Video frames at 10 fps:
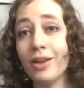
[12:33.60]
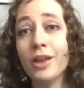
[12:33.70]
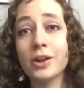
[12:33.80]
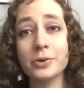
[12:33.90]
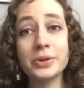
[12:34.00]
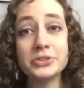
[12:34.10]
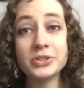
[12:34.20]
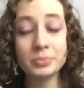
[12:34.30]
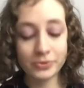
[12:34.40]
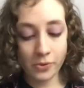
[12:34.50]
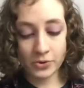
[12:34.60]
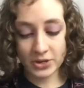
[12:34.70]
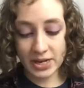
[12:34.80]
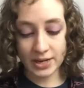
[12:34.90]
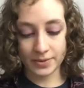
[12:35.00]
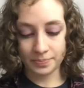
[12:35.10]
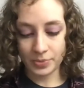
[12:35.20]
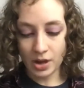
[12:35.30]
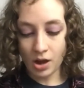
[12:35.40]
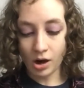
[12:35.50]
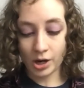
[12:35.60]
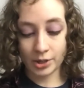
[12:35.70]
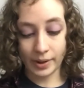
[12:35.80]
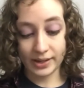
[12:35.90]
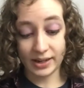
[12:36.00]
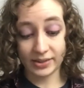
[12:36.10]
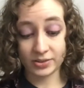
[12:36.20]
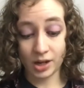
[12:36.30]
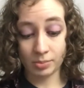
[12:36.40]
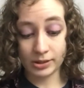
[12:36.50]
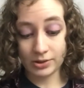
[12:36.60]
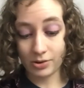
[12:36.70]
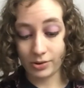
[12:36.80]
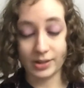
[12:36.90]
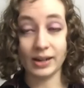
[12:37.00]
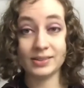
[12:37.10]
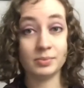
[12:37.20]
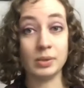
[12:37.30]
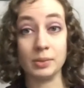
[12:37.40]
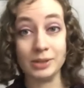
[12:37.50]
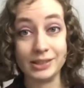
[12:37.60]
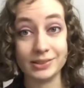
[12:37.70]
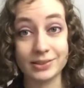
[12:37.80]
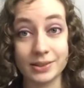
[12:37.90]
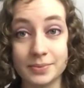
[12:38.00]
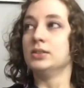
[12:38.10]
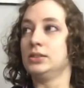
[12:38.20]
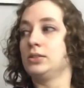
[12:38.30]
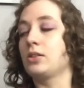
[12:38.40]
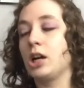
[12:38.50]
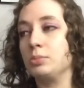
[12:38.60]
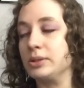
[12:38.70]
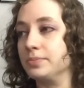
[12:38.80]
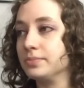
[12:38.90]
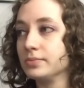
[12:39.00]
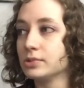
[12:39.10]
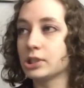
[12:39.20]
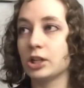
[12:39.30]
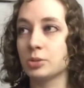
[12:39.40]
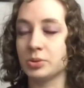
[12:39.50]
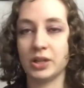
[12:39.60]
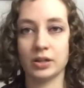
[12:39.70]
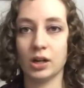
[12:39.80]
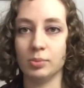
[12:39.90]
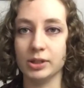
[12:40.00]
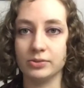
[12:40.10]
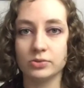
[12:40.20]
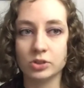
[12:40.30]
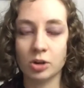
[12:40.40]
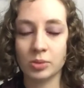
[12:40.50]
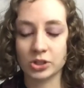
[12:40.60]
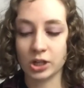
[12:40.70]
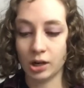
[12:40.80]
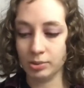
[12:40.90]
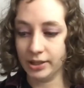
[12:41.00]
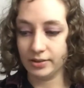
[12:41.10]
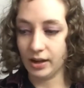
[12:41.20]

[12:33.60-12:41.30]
Question number 14. Are you a dice goblin or a dice minimalist? Goblin. 100% goblin. So much goblin.